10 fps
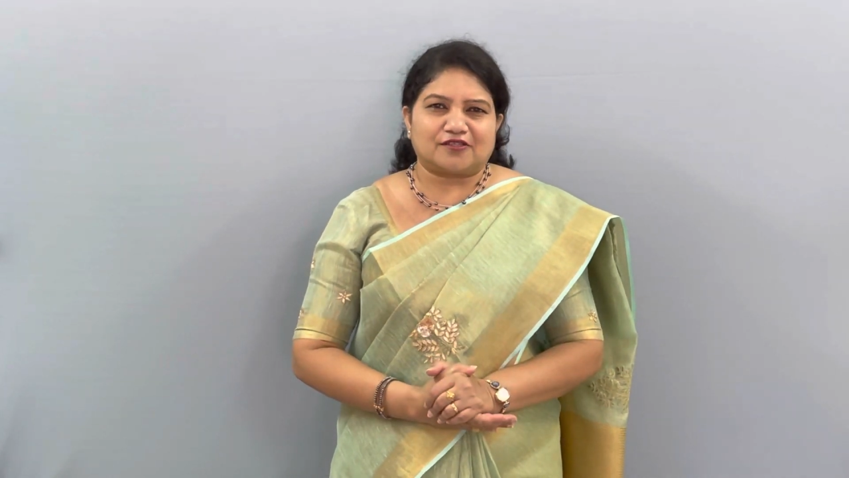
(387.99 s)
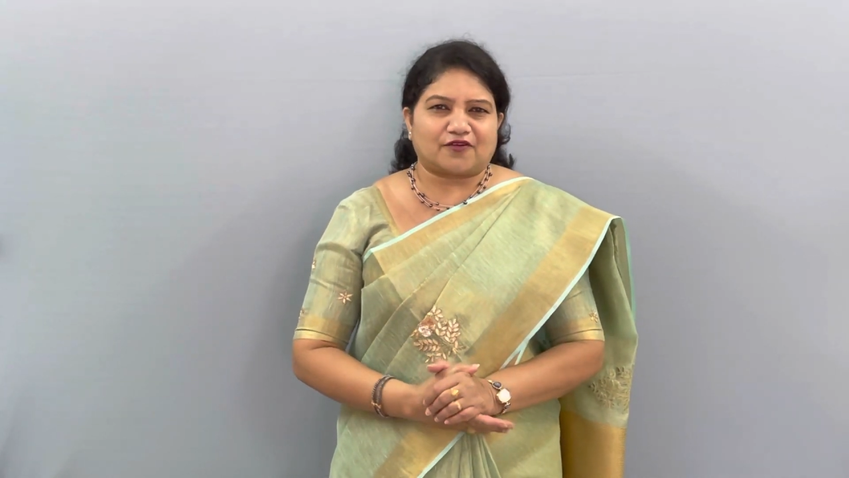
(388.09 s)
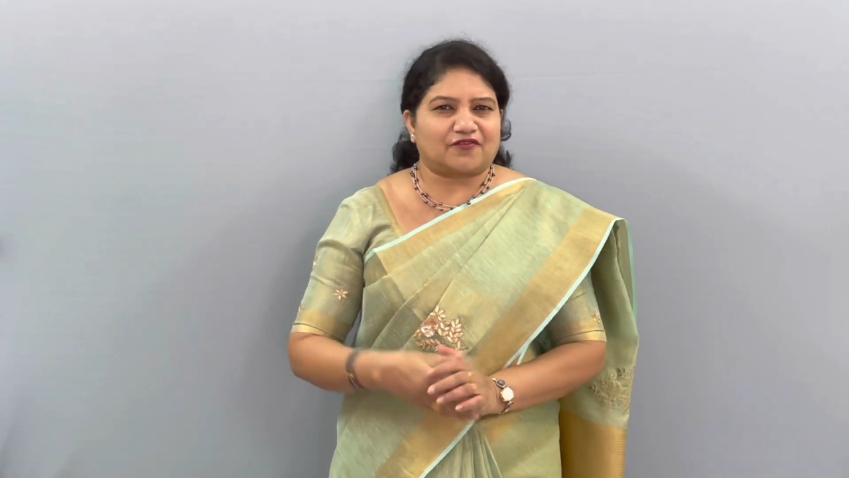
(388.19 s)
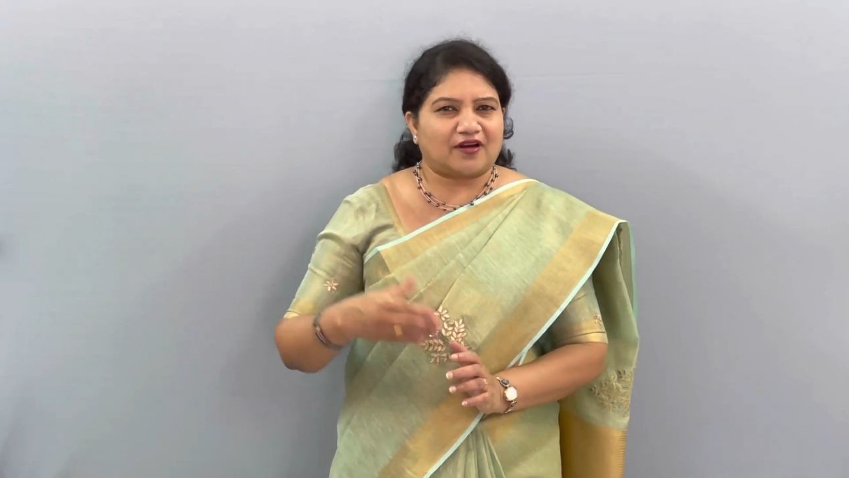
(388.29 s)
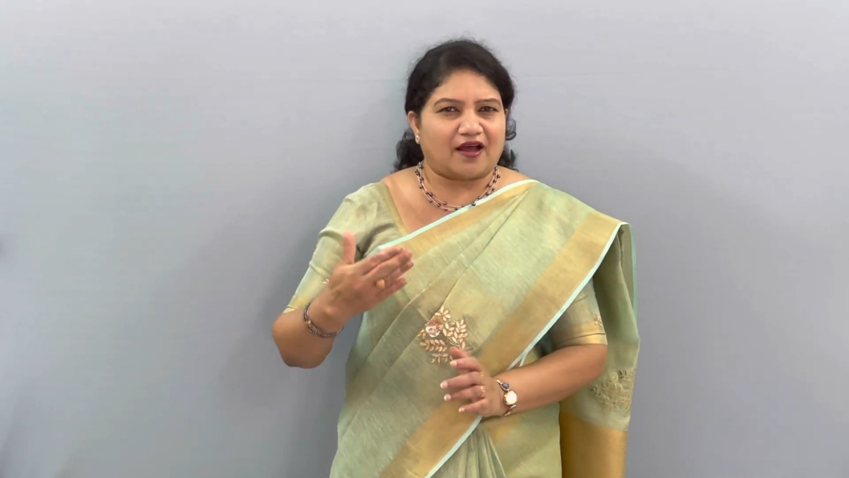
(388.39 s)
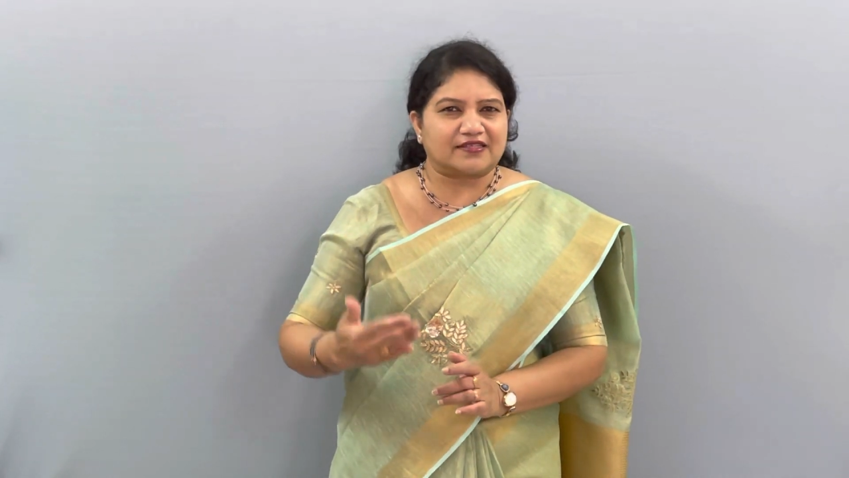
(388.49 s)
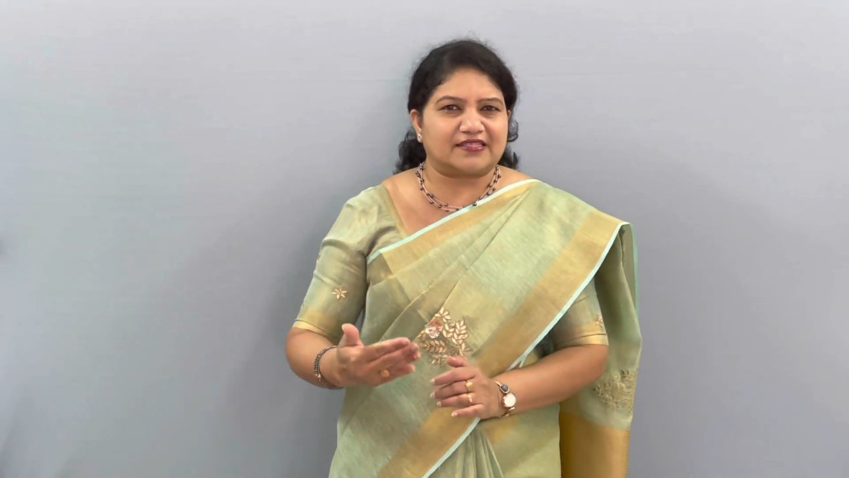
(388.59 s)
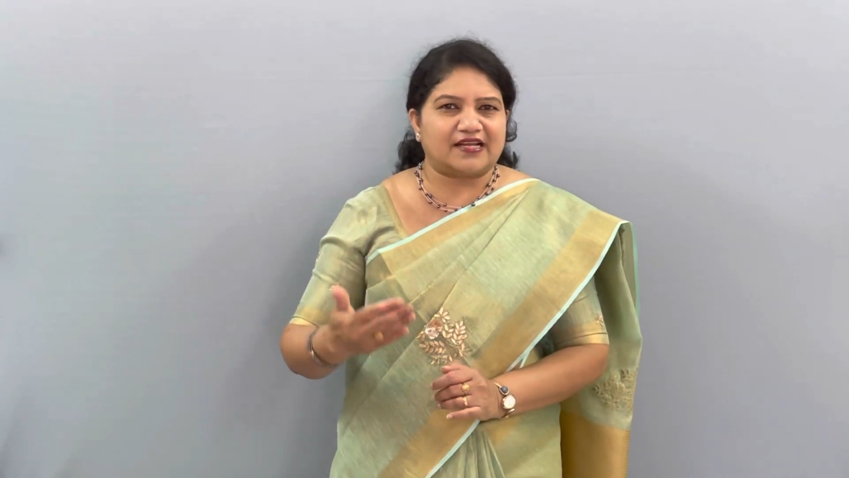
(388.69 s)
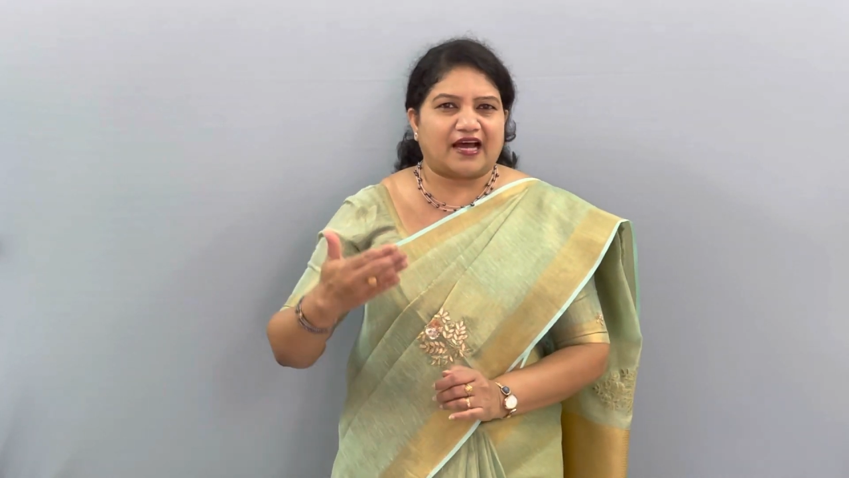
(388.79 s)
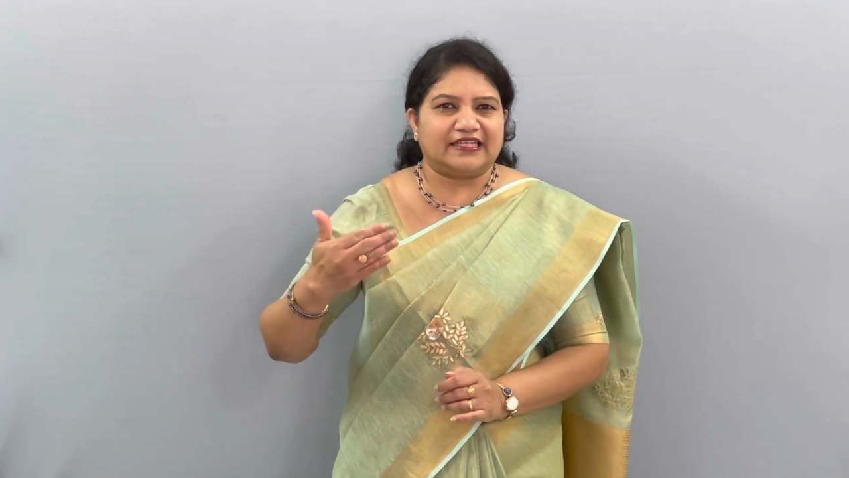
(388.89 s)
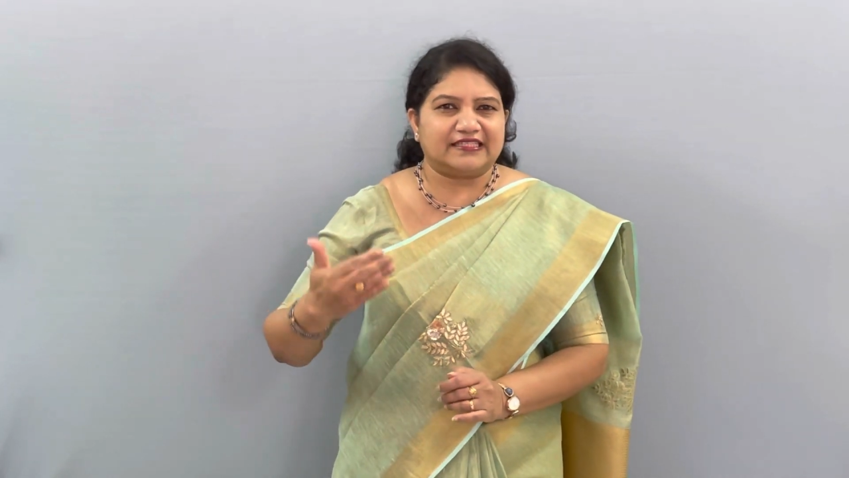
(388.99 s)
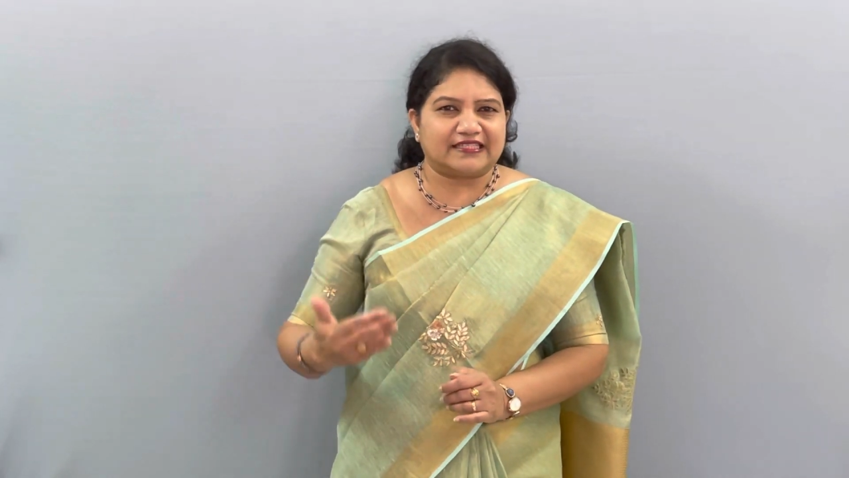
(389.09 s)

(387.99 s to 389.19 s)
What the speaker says: of class 9,